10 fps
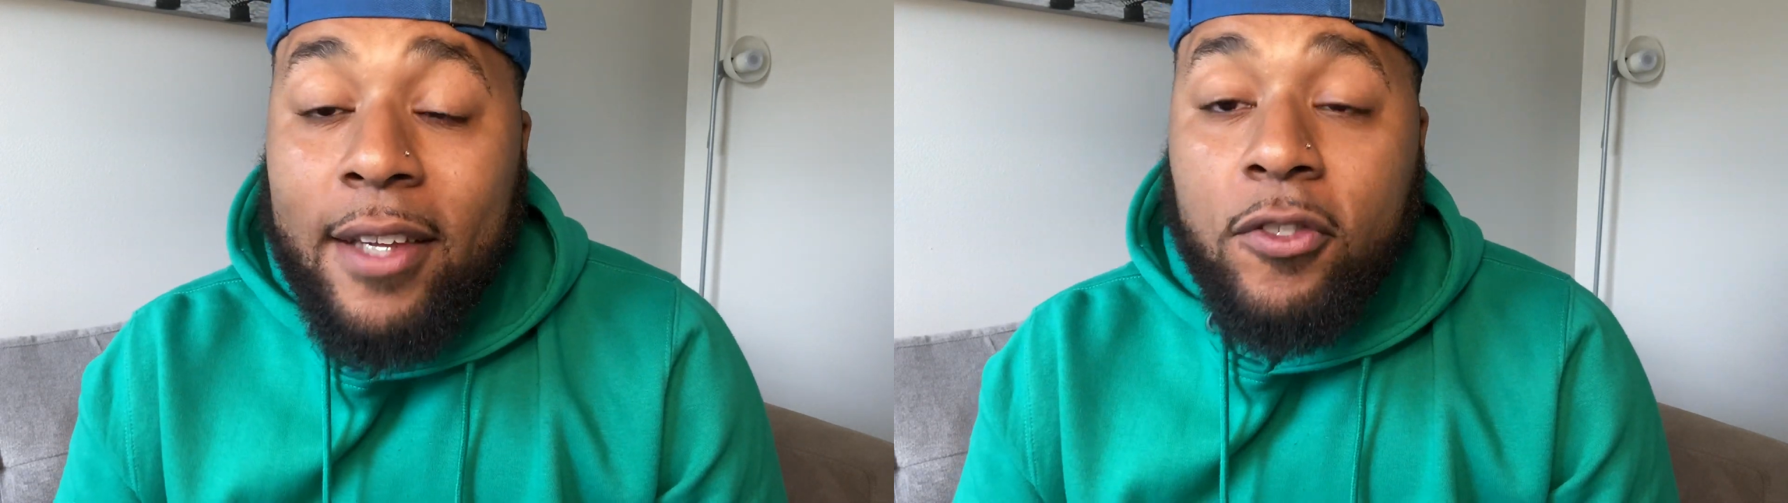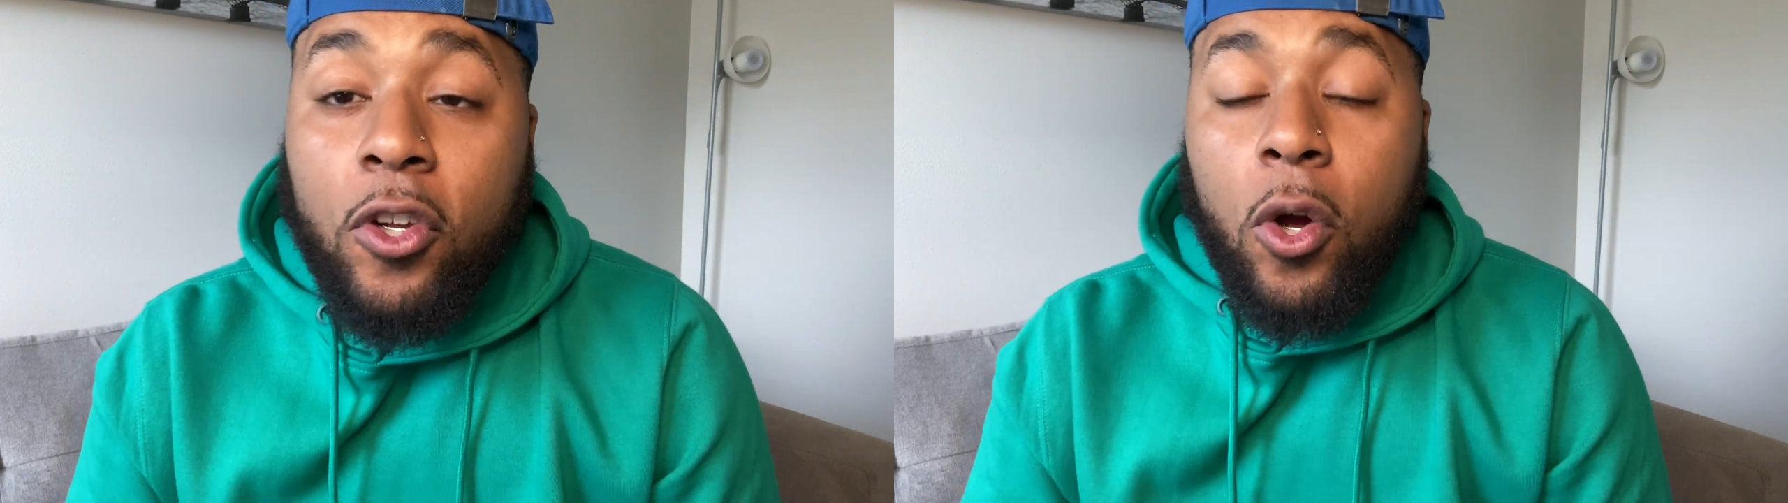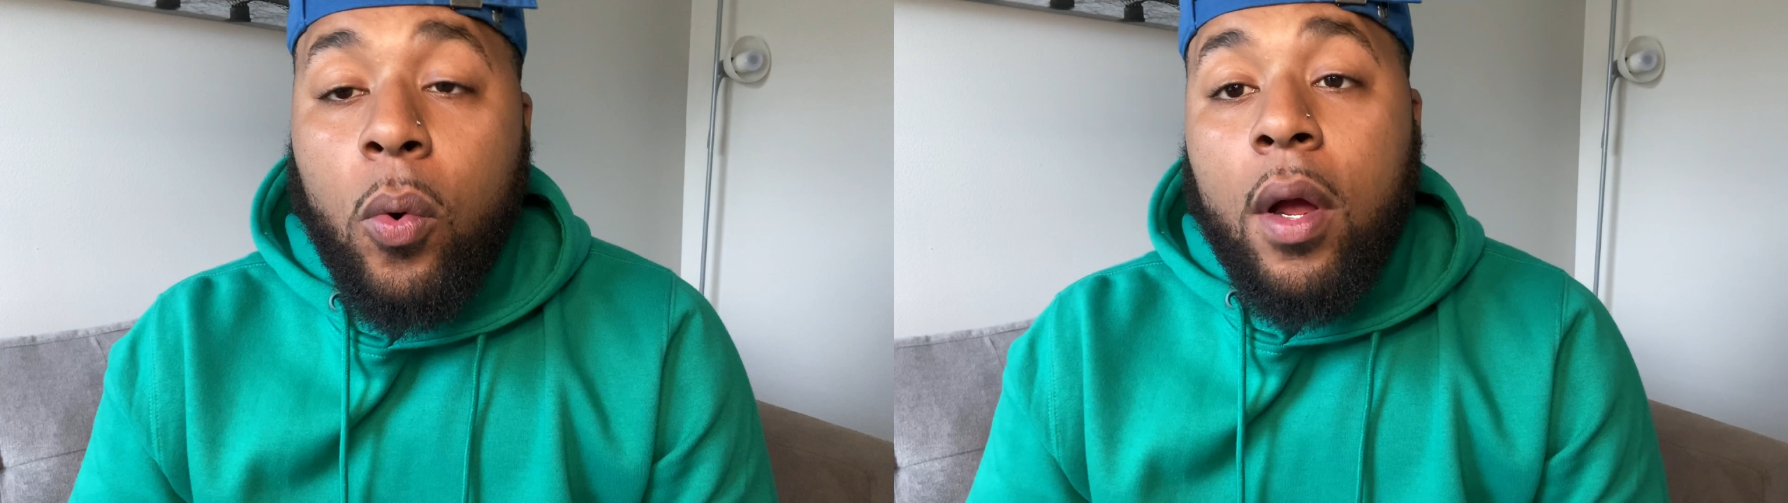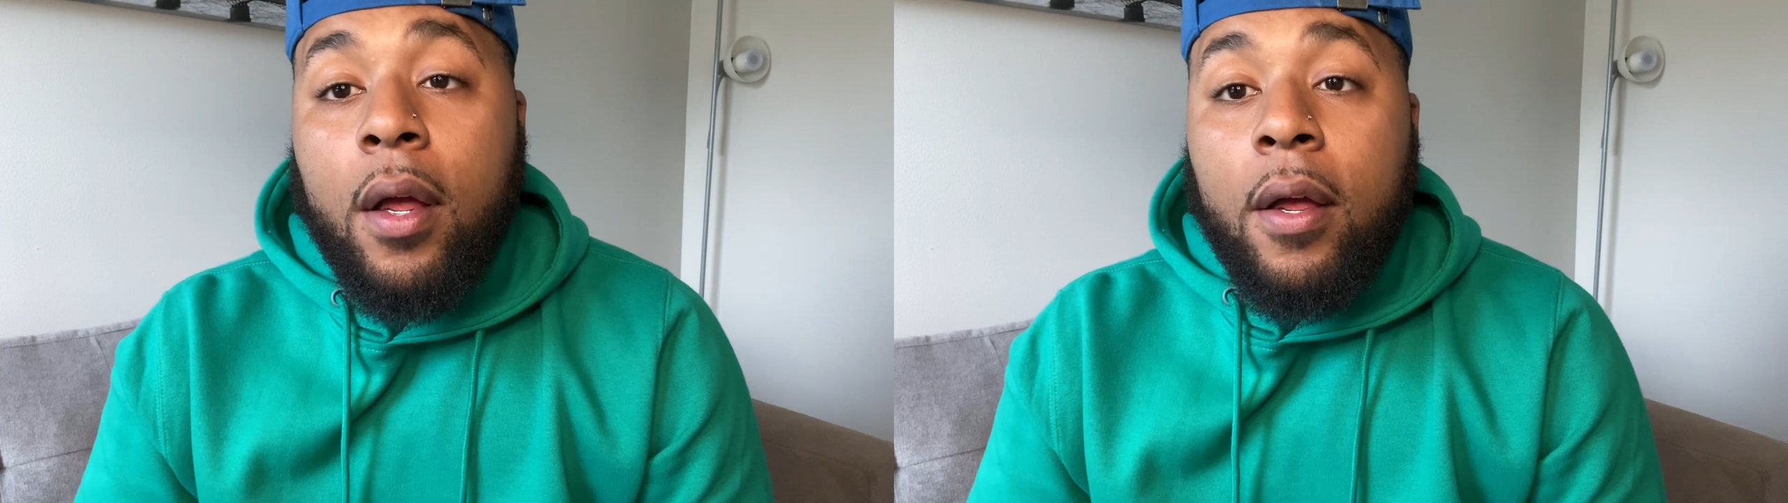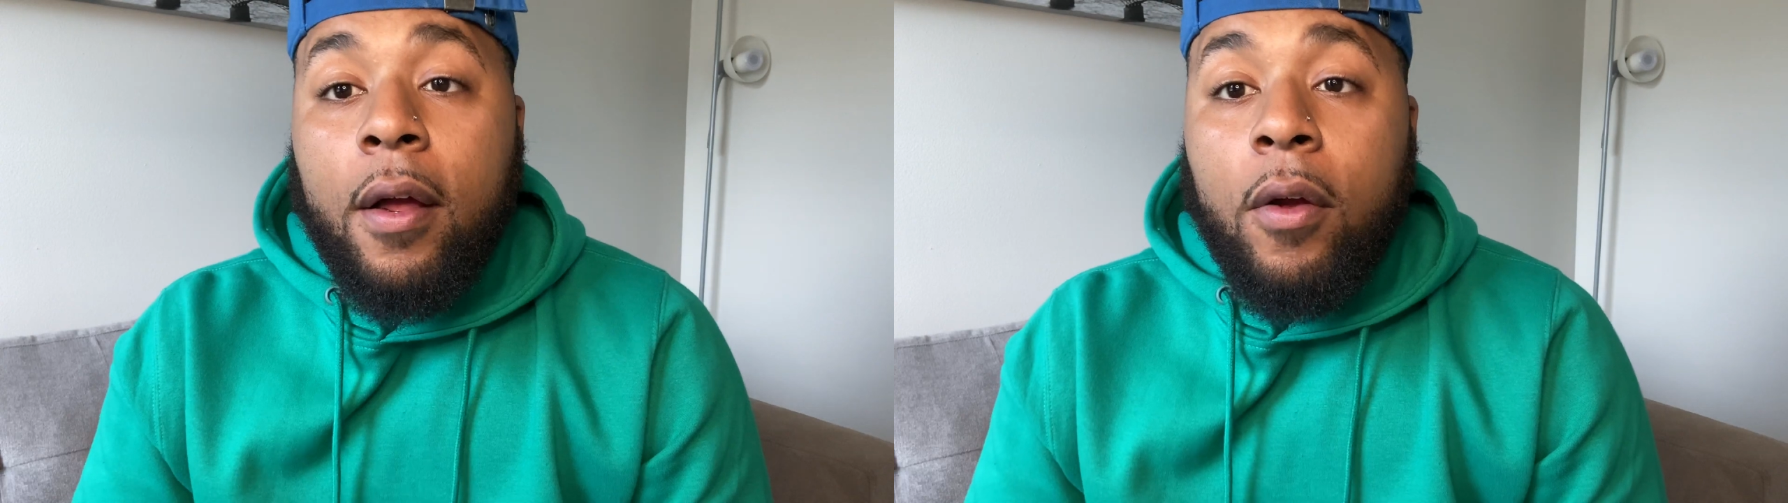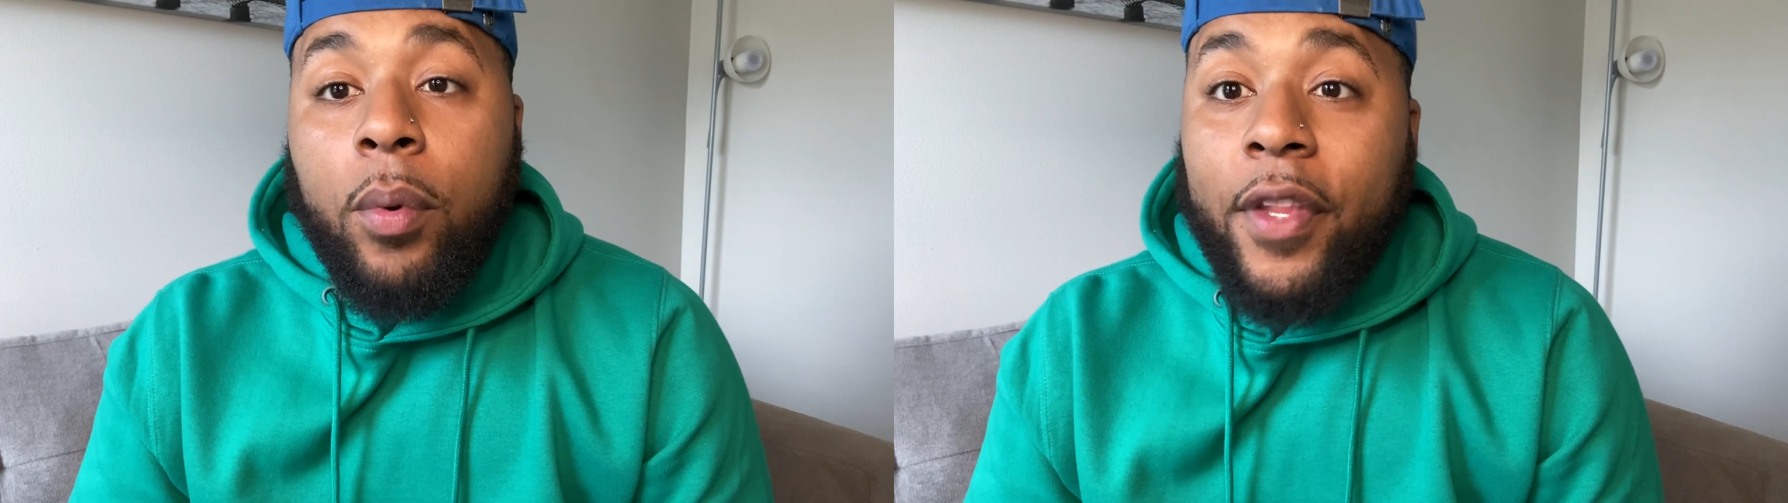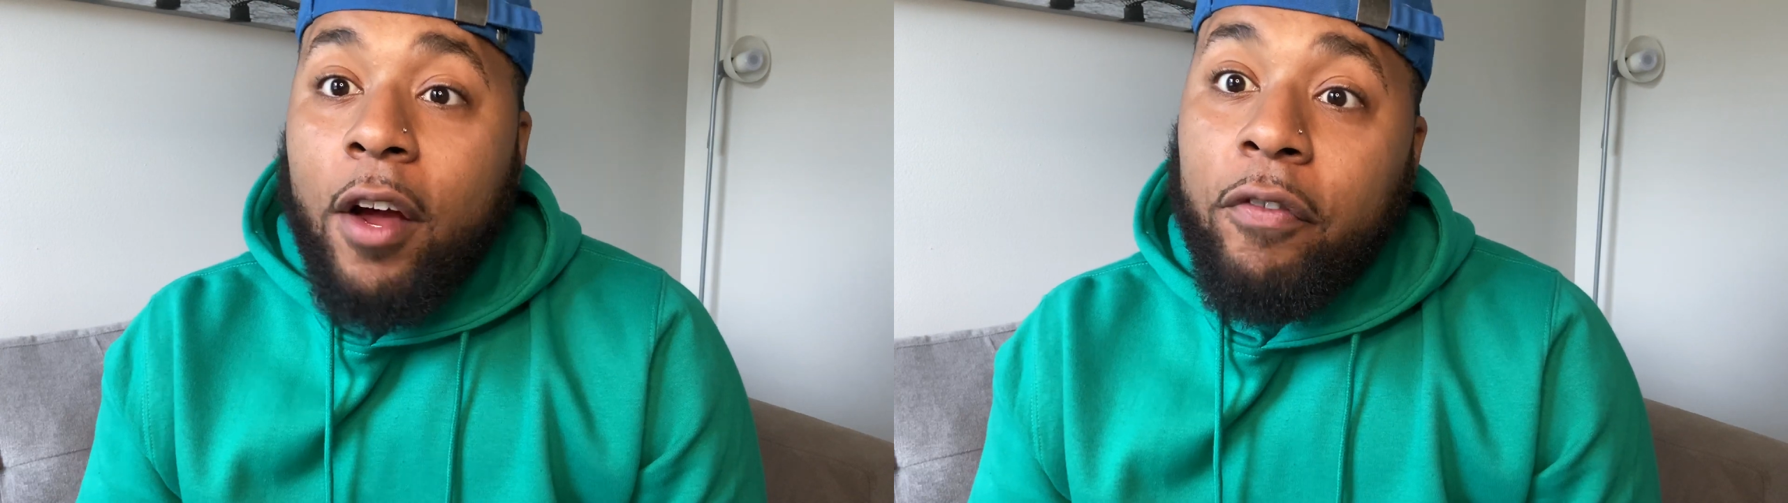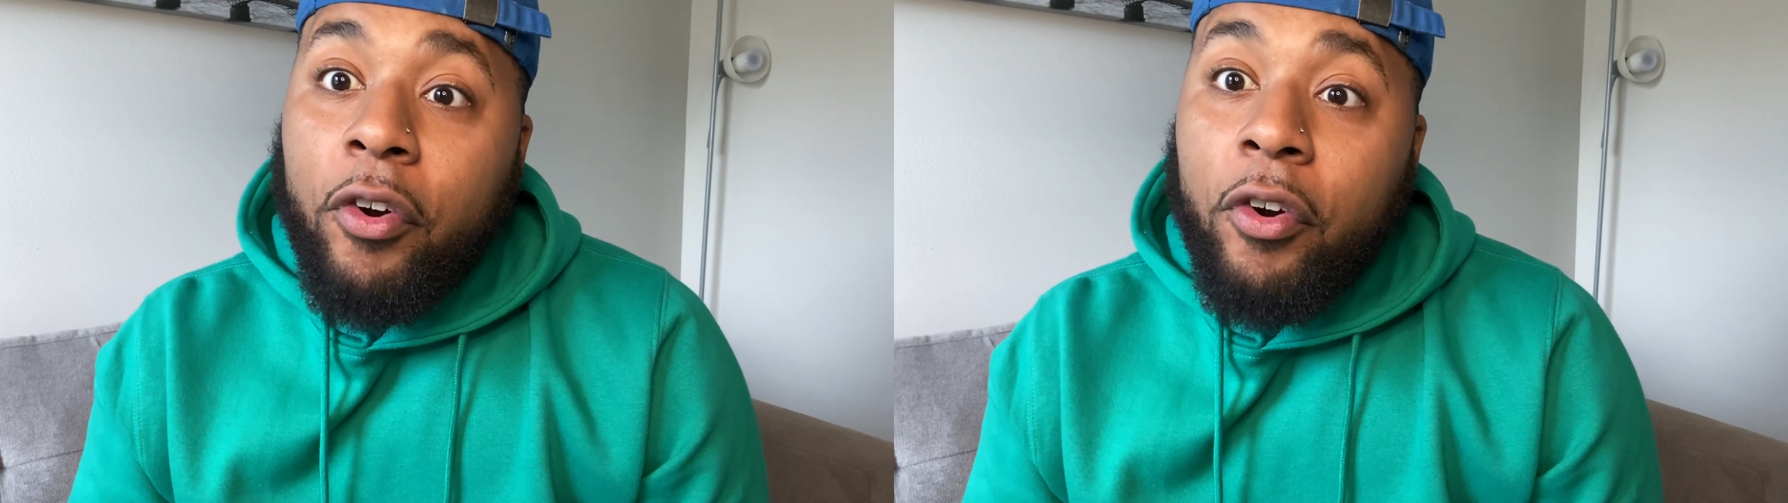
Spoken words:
So without